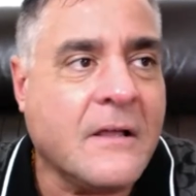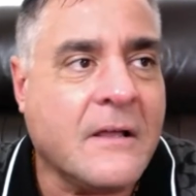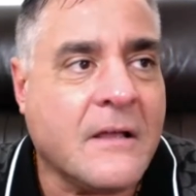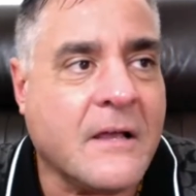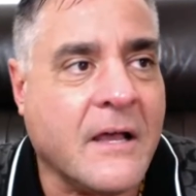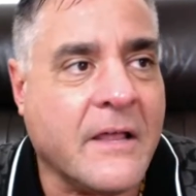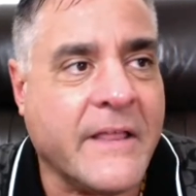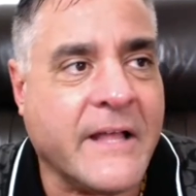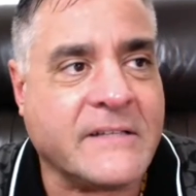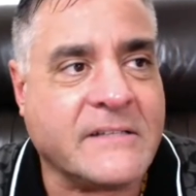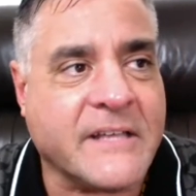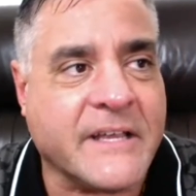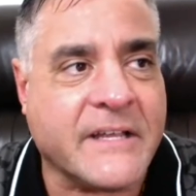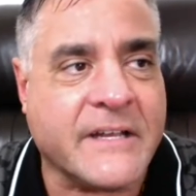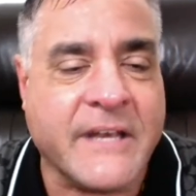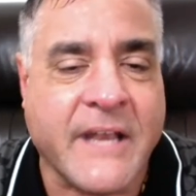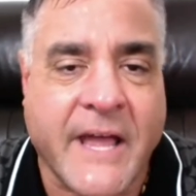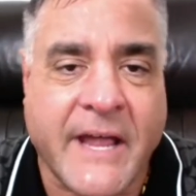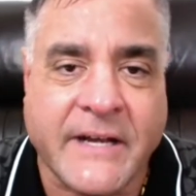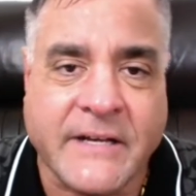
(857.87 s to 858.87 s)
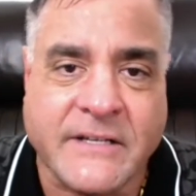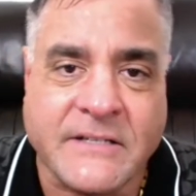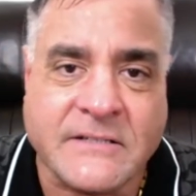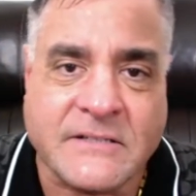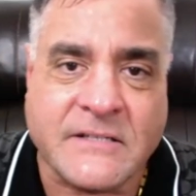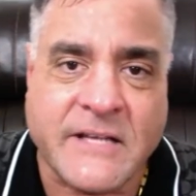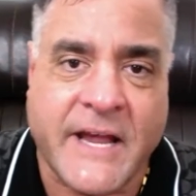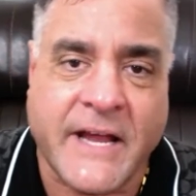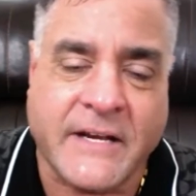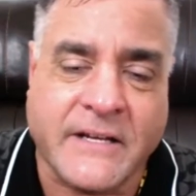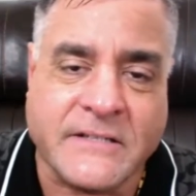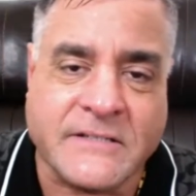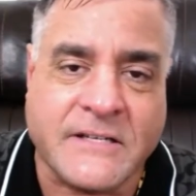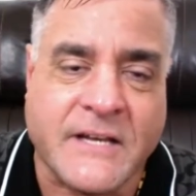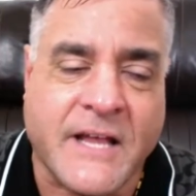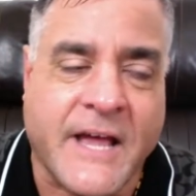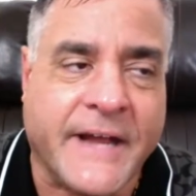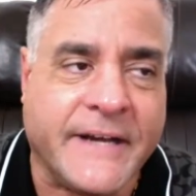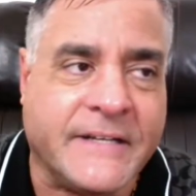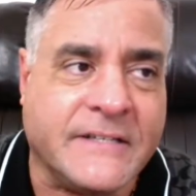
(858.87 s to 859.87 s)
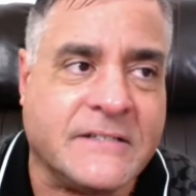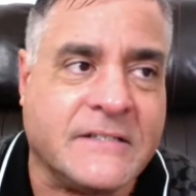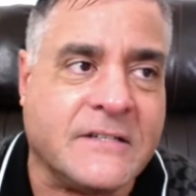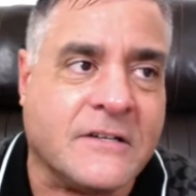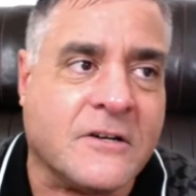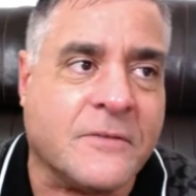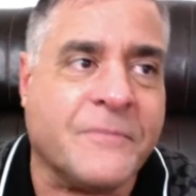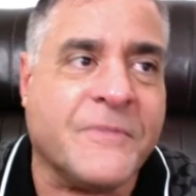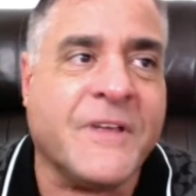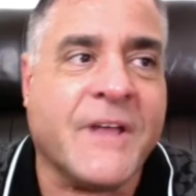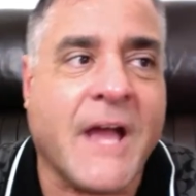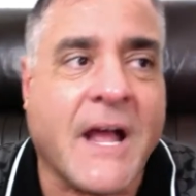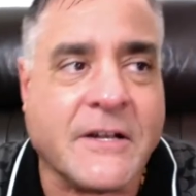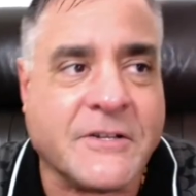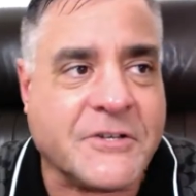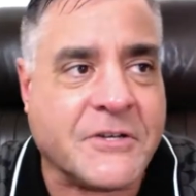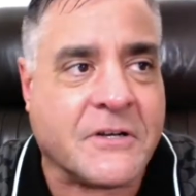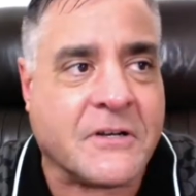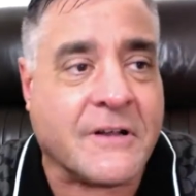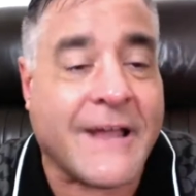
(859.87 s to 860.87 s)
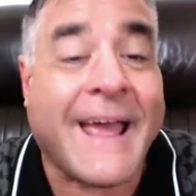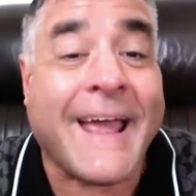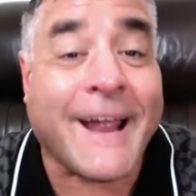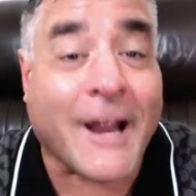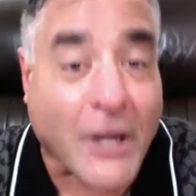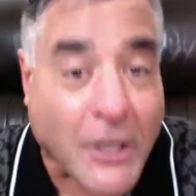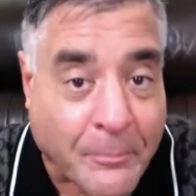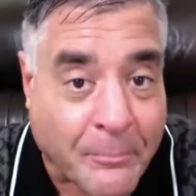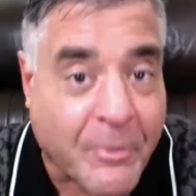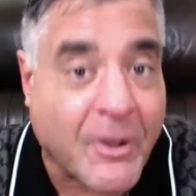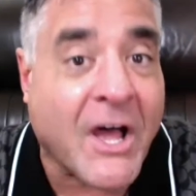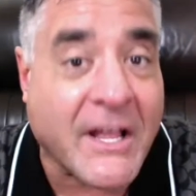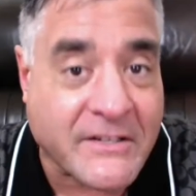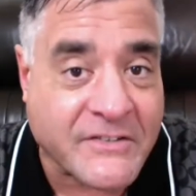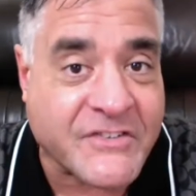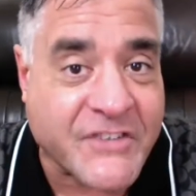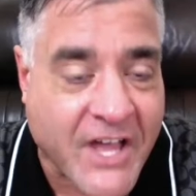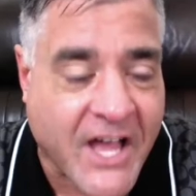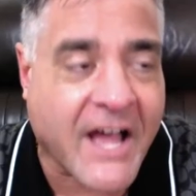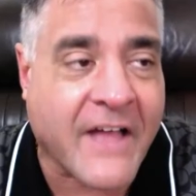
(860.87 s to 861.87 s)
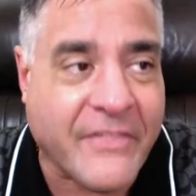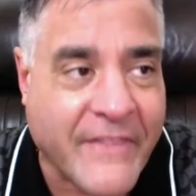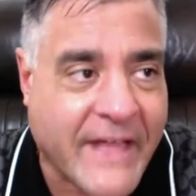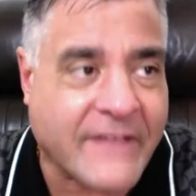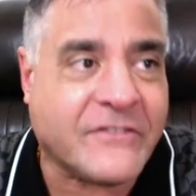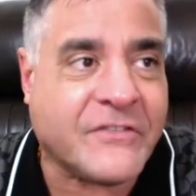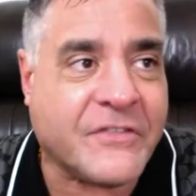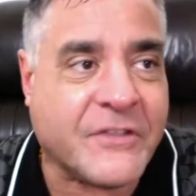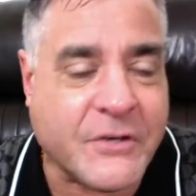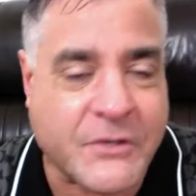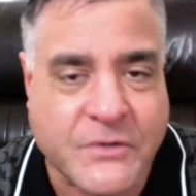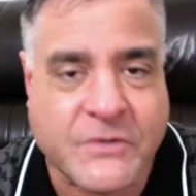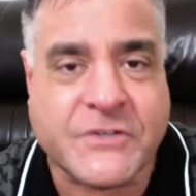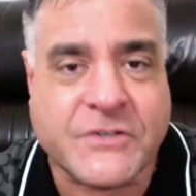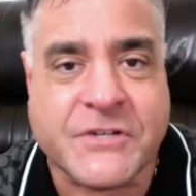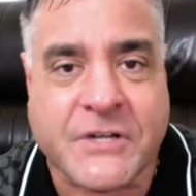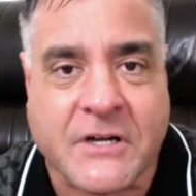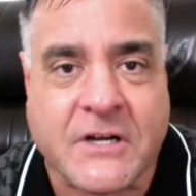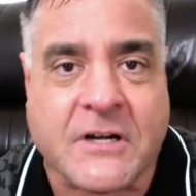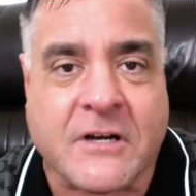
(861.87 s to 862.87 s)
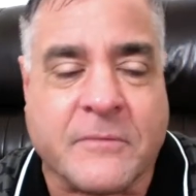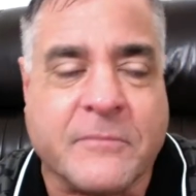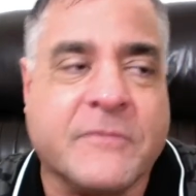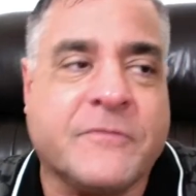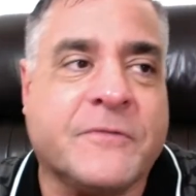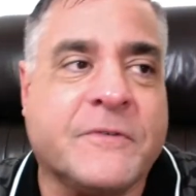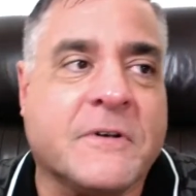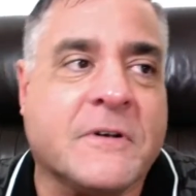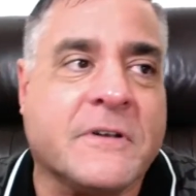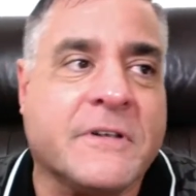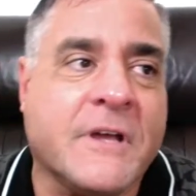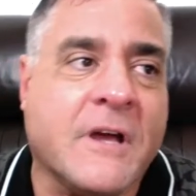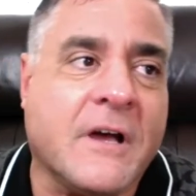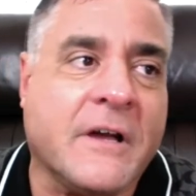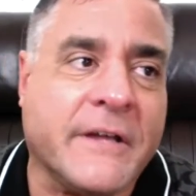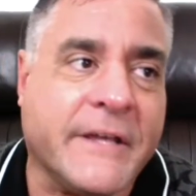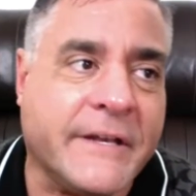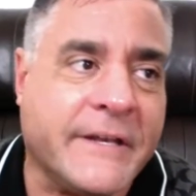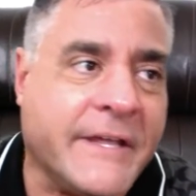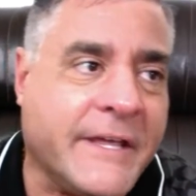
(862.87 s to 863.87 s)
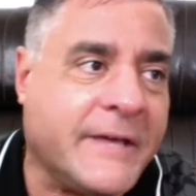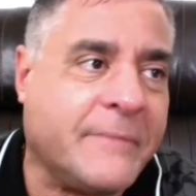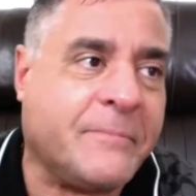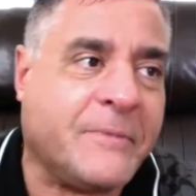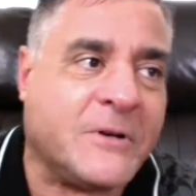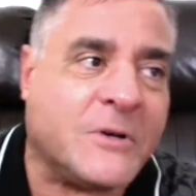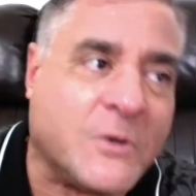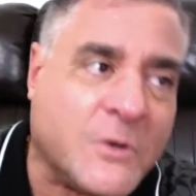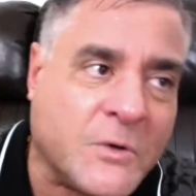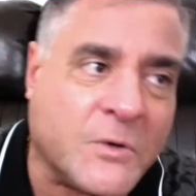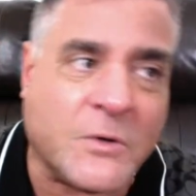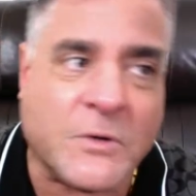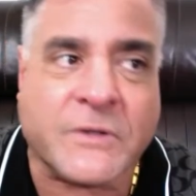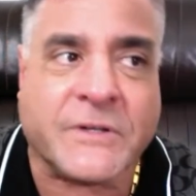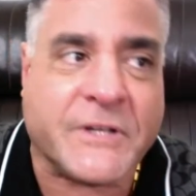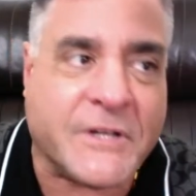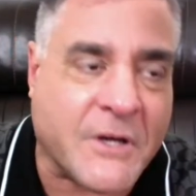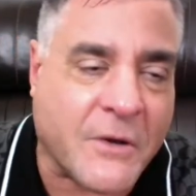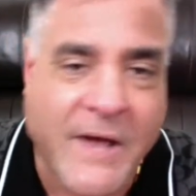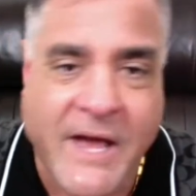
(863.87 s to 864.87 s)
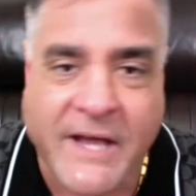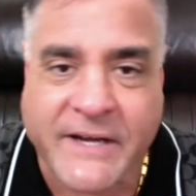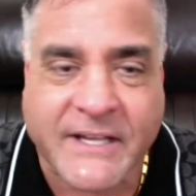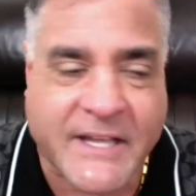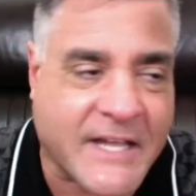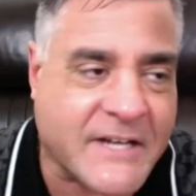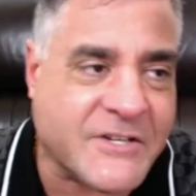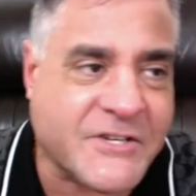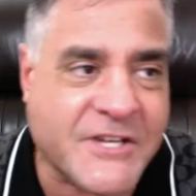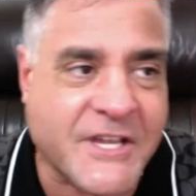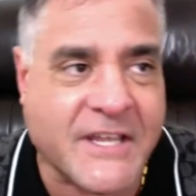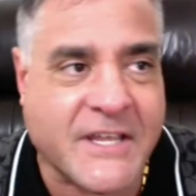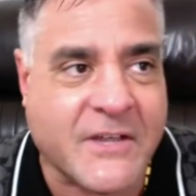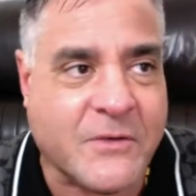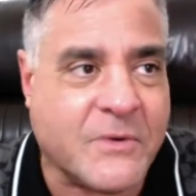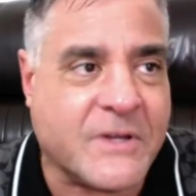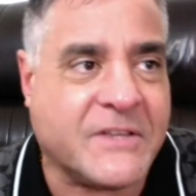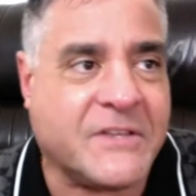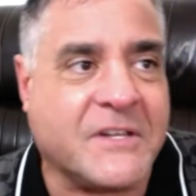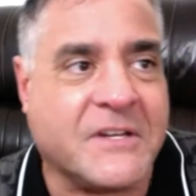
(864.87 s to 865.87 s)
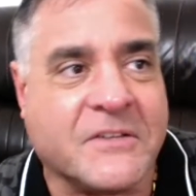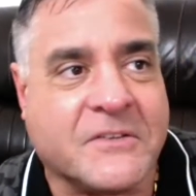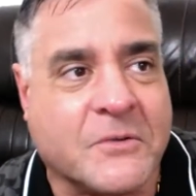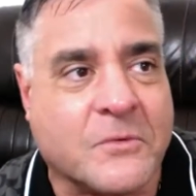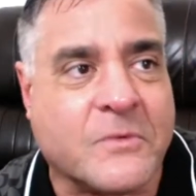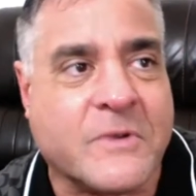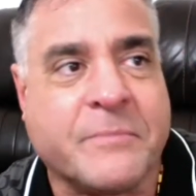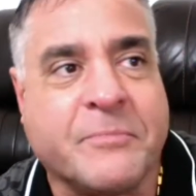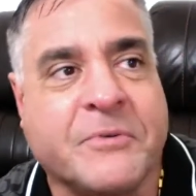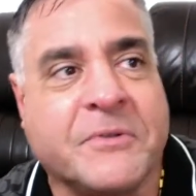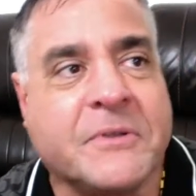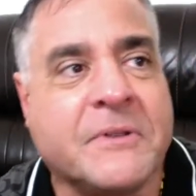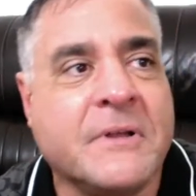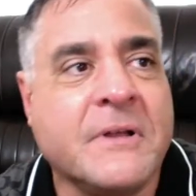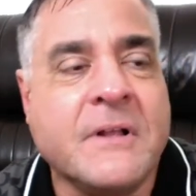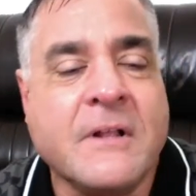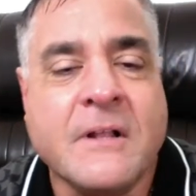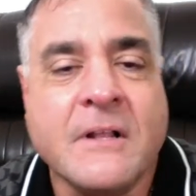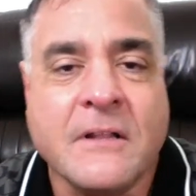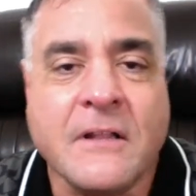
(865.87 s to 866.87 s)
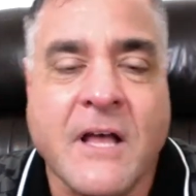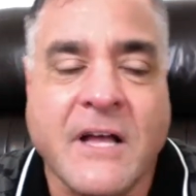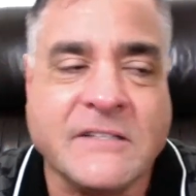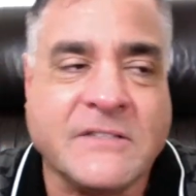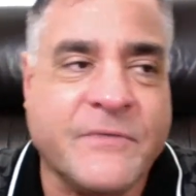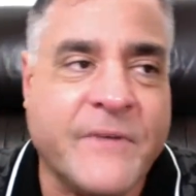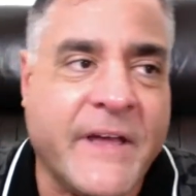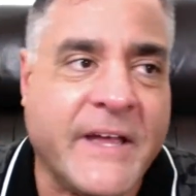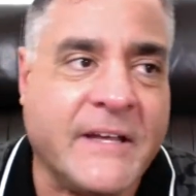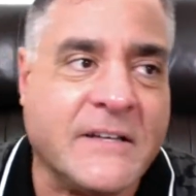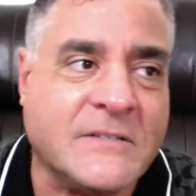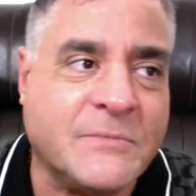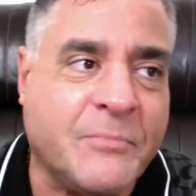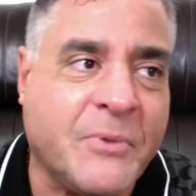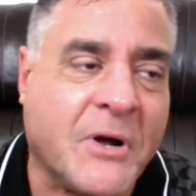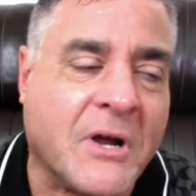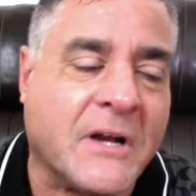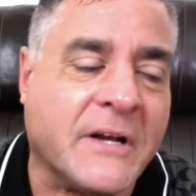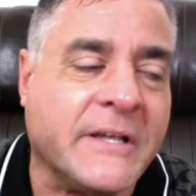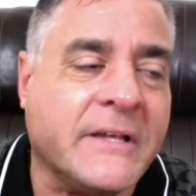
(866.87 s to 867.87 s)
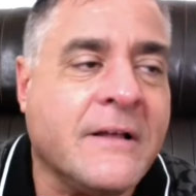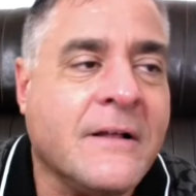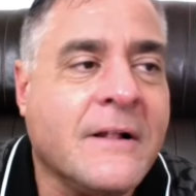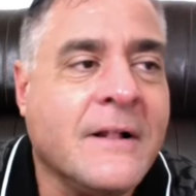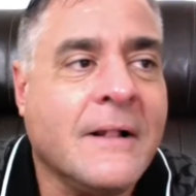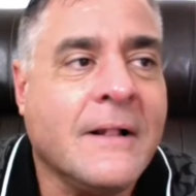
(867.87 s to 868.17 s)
Uh, that's like a 90s, 80s, 90s term. You got your AirBuds on. That's the new term. If you're young and hip and cool, you know how to get jiggy with it at the Ripple Las Vegas party.